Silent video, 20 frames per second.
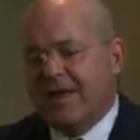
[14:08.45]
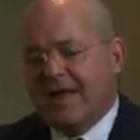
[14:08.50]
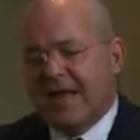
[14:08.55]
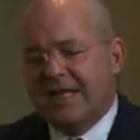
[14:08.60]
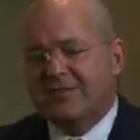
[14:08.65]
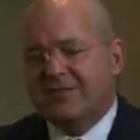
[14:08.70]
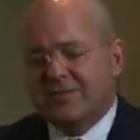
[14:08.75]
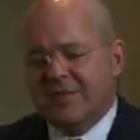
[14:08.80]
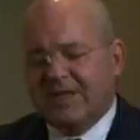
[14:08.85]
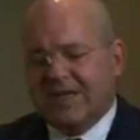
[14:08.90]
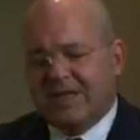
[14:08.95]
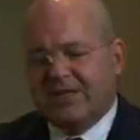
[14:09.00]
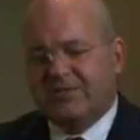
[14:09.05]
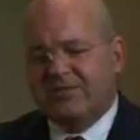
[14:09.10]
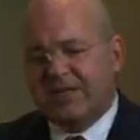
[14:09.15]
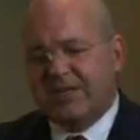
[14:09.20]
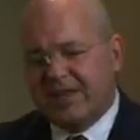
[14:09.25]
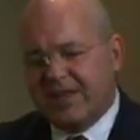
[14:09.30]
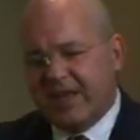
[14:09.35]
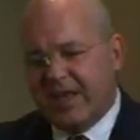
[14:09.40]
That's a really
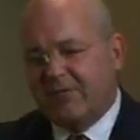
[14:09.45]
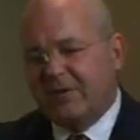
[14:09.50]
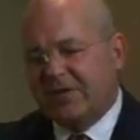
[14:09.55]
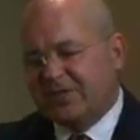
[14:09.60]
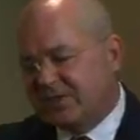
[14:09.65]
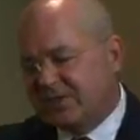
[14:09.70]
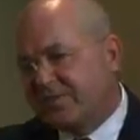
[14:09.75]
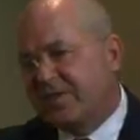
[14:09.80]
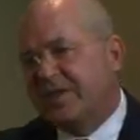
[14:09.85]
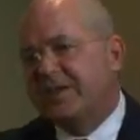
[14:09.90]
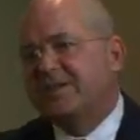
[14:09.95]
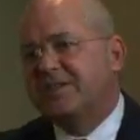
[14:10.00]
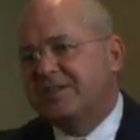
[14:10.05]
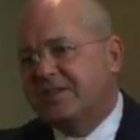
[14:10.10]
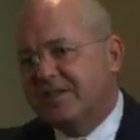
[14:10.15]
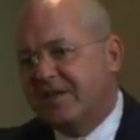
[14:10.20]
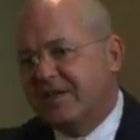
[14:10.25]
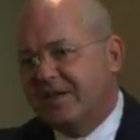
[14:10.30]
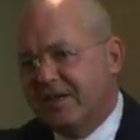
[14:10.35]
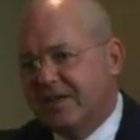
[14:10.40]
interesting thing. We just finished
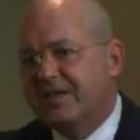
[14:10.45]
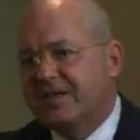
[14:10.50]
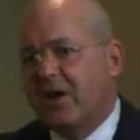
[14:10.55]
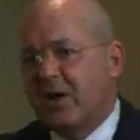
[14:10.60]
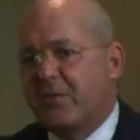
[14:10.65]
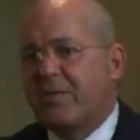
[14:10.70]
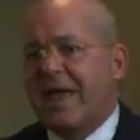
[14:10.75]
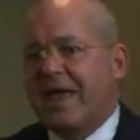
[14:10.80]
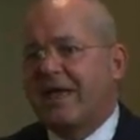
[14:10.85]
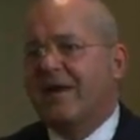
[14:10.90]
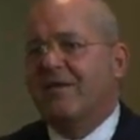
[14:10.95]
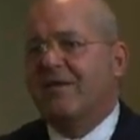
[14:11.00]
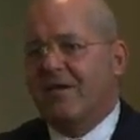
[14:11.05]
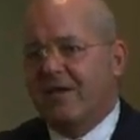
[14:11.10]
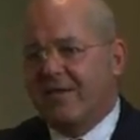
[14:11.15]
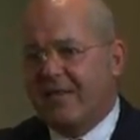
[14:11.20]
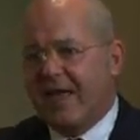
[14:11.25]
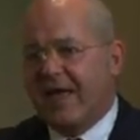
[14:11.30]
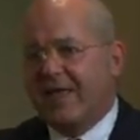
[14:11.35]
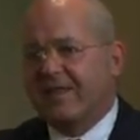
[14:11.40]
an entire panel
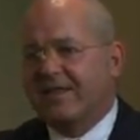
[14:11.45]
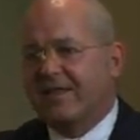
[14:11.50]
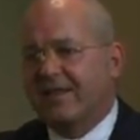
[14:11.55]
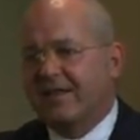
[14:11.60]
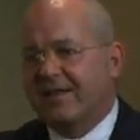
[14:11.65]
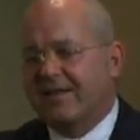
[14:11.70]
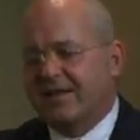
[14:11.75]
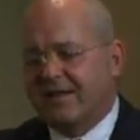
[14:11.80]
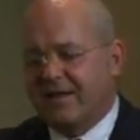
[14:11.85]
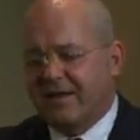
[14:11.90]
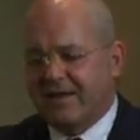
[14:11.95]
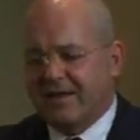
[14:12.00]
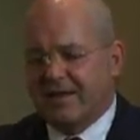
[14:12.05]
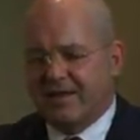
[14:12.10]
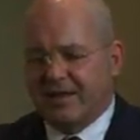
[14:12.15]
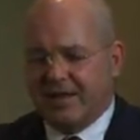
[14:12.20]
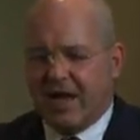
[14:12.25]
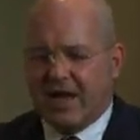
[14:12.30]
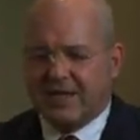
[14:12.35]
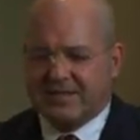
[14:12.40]
on that
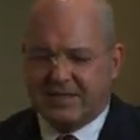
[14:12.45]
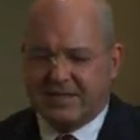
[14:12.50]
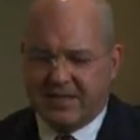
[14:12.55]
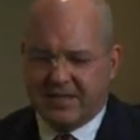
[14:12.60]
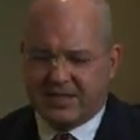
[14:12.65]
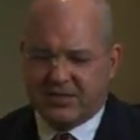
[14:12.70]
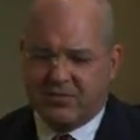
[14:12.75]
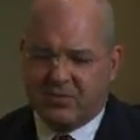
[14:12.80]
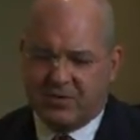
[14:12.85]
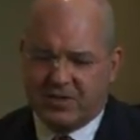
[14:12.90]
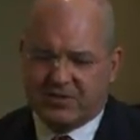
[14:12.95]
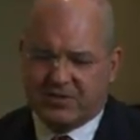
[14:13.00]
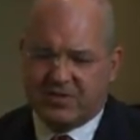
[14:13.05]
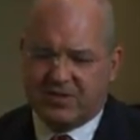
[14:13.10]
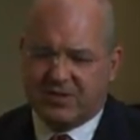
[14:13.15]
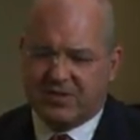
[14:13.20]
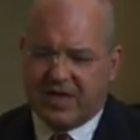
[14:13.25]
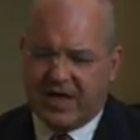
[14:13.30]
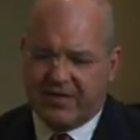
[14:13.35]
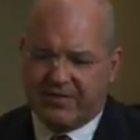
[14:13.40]
the guys at NICSA were
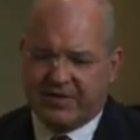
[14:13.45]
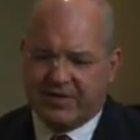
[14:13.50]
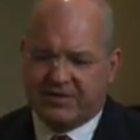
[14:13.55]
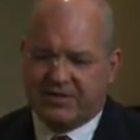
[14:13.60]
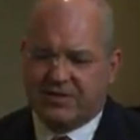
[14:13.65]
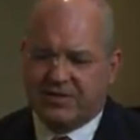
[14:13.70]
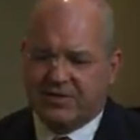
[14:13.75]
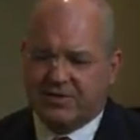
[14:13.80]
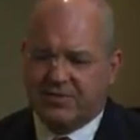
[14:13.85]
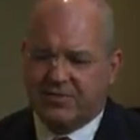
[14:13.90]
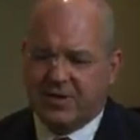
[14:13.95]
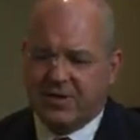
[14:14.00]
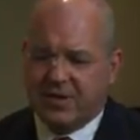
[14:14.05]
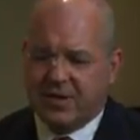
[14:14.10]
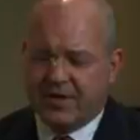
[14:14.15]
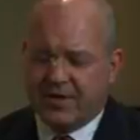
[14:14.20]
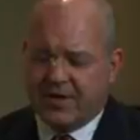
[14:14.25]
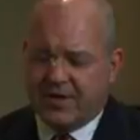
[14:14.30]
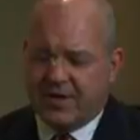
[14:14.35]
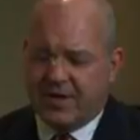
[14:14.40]
interested in having us do.
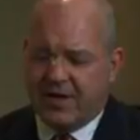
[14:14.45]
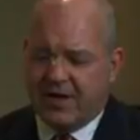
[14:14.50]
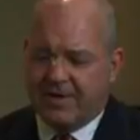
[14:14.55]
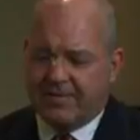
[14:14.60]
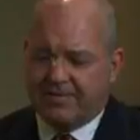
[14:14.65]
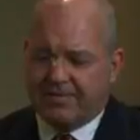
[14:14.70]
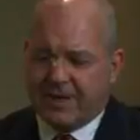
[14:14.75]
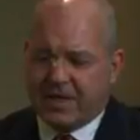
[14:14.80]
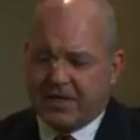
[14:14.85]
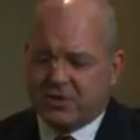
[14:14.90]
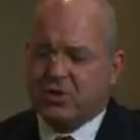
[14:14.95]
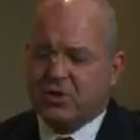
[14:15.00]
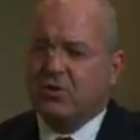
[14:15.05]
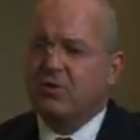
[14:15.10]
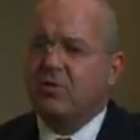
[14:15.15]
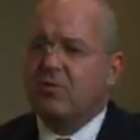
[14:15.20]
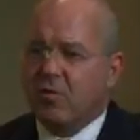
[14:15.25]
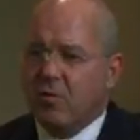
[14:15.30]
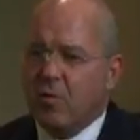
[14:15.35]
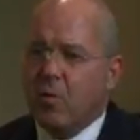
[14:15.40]

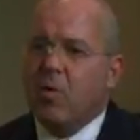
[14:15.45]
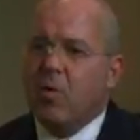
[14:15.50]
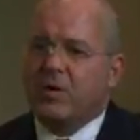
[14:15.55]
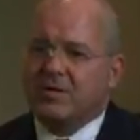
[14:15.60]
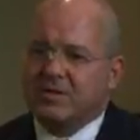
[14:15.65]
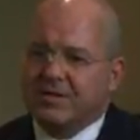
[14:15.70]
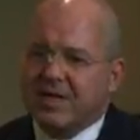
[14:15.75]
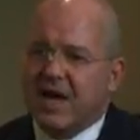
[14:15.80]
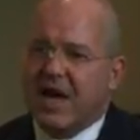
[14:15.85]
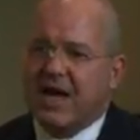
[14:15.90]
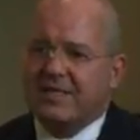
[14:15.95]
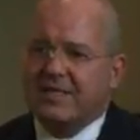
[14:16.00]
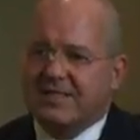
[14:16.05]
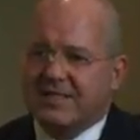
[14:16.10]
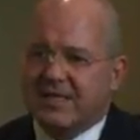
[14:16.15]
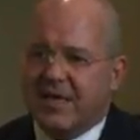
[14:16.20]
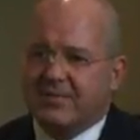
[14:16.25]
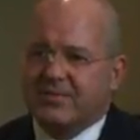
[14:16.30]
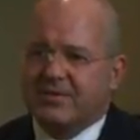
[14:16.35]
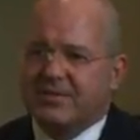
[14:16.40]
Total rewards
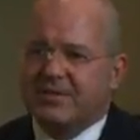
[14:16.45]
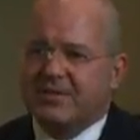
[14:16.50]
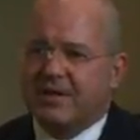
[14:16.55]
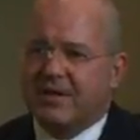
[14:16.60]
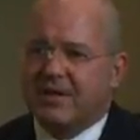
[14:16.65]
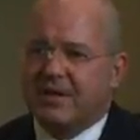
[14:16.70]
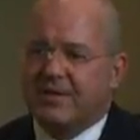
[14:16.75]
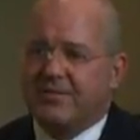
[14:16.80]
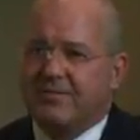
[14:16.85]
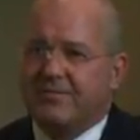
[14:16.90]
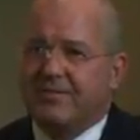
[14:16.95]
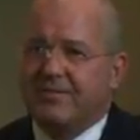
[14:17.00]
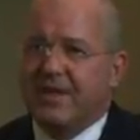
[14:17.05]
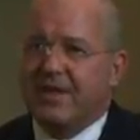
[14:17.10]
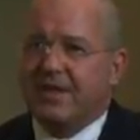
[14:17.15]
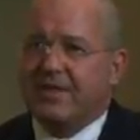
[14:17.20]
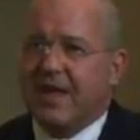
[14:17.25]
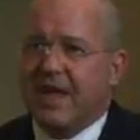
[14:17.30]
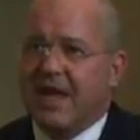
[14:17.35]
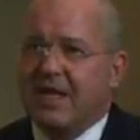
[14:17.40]
concepts.
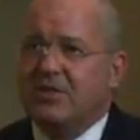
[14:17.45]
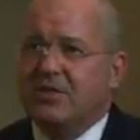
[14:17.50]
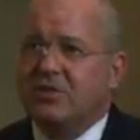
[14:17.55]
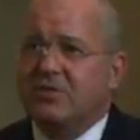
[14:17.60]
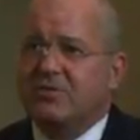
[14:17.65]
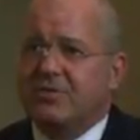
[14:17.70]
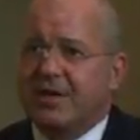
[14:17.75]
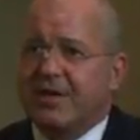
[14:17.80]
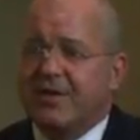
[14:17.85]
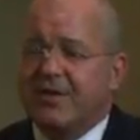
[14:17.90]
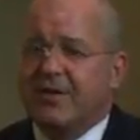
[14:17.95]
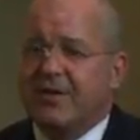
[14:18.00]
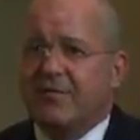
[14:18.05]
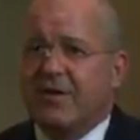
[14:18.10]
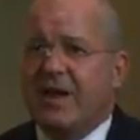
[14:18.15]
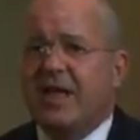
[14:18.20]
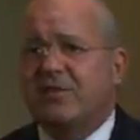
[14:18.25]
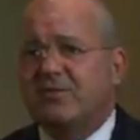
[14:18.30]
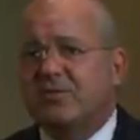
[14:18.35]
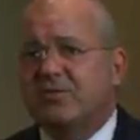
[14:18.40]
The industry,
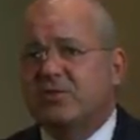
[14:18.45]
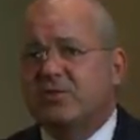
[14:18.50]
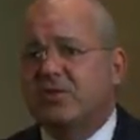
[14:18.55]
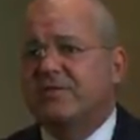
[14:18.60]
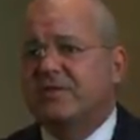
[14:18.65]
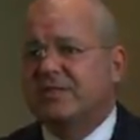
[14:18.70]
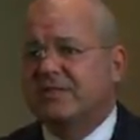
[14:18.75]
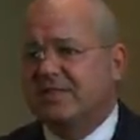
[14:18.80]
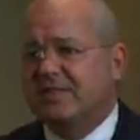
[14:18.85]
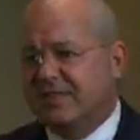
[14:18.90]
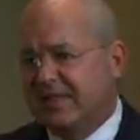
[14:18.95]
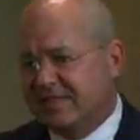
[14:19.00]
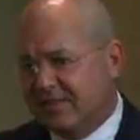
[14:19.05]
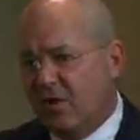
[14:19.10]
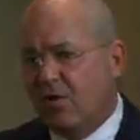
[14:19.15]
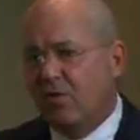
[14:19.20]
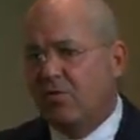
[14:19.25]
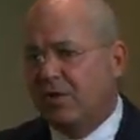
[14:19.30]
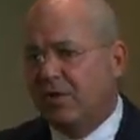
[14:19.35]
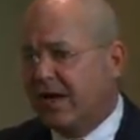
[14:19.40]
financial services as a
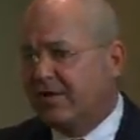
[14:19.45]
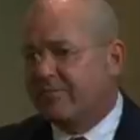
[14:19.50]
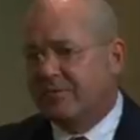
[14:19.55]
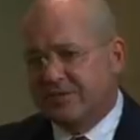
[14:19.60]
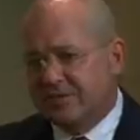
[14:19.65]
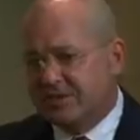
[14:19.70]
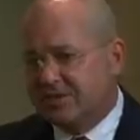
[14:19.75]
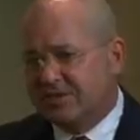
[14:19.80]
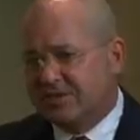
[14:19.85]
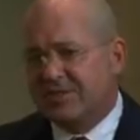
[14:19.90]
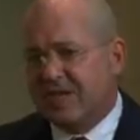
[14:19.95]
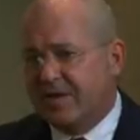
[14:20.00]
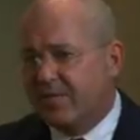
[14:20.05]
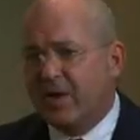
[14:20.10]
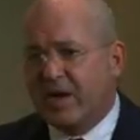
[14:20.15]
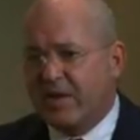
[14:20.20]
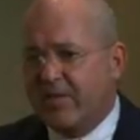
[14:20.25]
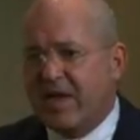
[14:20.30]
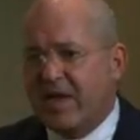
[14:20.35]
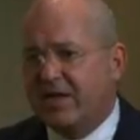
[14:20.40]
whole, I wouldn't just say
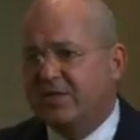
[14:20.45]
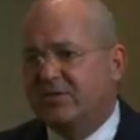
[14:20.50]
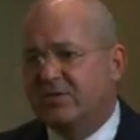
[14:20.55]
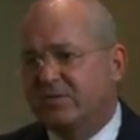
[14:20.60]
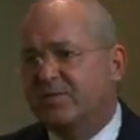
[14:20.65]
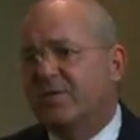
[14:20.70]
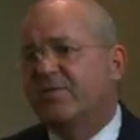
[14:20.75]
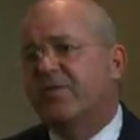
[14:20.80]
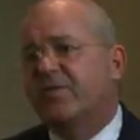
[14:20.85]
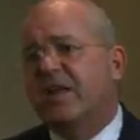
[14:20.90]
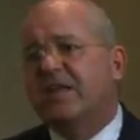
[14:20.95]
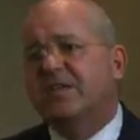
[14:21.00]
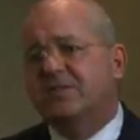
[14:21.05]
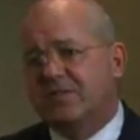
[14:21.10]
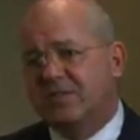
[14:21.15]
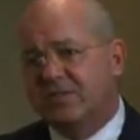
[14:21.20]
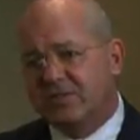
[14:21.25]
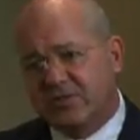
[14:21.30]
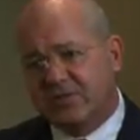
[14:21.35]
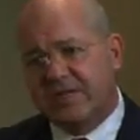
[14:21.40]
money managers, but
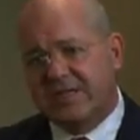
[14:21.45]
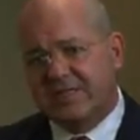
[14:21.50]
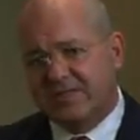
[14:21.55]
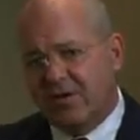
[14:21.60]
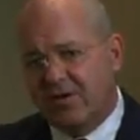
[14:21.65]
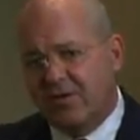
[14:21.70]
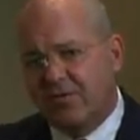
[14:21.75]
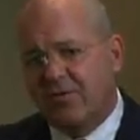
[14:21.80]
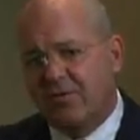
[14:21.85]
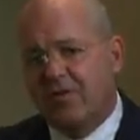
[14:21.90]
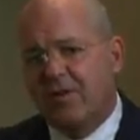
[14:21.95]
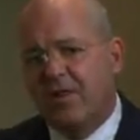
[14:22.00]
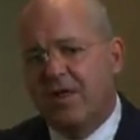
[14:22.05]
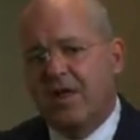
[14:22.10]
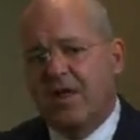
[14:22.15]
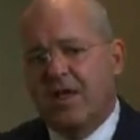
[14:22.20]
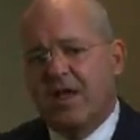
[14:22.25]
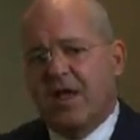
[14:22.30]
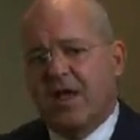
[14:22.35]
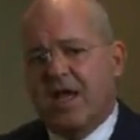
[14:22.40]
financial industry as a whole
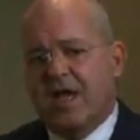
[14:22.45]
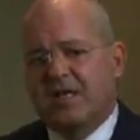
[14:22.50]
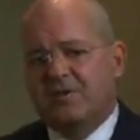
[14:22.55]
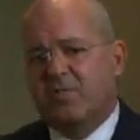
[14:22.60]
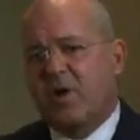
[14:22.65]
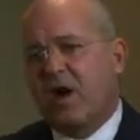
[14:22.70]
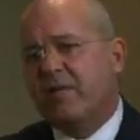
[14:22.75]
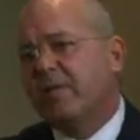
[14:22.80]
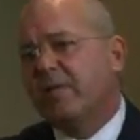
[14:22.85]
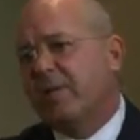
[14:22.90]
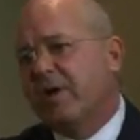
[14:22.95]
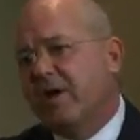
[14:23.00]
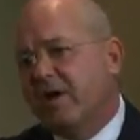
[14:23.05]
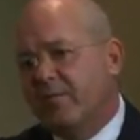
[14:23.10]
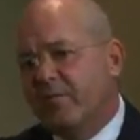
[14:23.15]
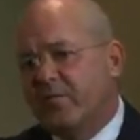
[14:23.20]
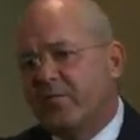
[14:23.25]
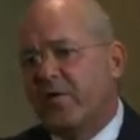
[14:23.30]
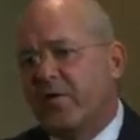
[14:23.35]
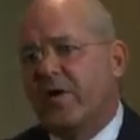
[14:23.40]
has probably
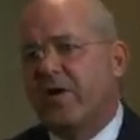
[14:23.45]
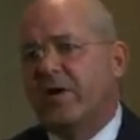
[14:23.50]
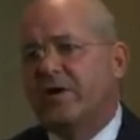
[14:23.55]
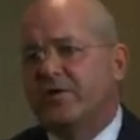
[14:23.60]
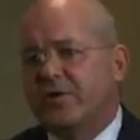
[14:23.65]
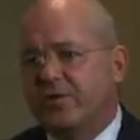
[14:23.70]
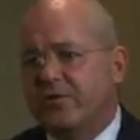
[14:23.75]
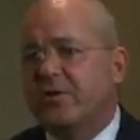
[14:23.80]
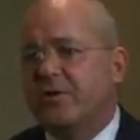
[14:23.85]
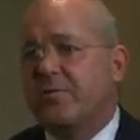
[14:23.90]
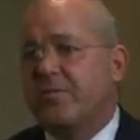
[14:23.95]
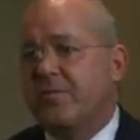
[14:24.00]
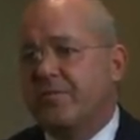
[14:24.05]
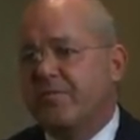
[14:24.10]
become far too